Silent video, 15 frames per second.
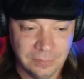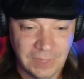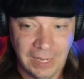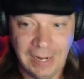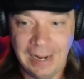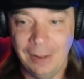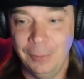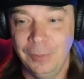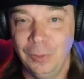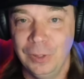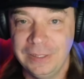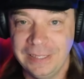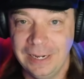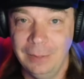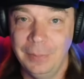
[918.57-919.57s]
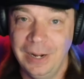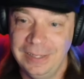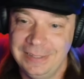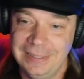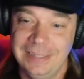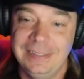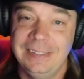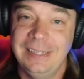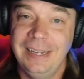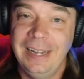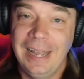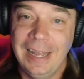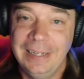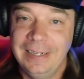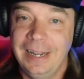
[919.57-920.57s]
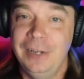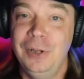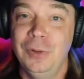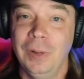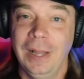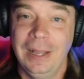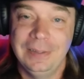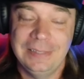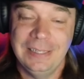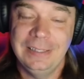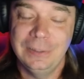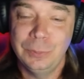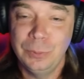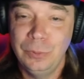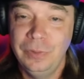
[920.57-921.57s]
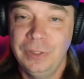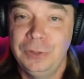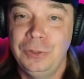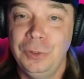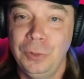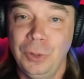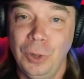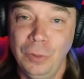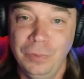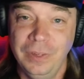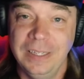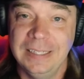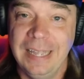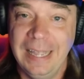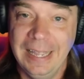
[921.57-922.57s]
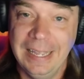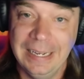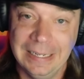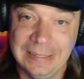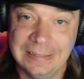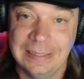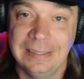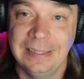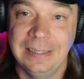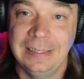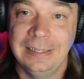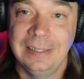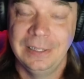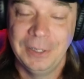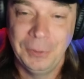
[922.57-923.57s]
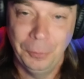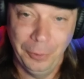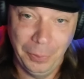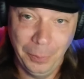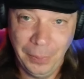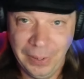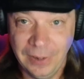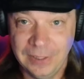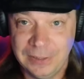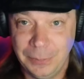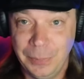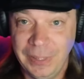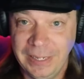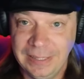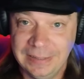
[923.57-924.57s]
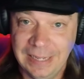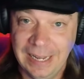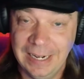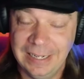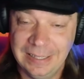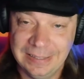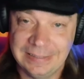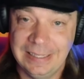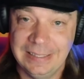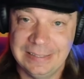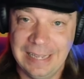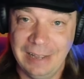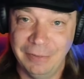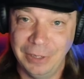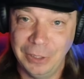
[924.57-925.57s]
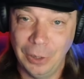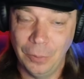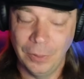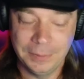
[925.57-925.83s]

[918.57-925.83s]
And I looked at him and I said, see, I knew it. I was like, this movie is too goofy to end with the parents being dead and these kids having no one.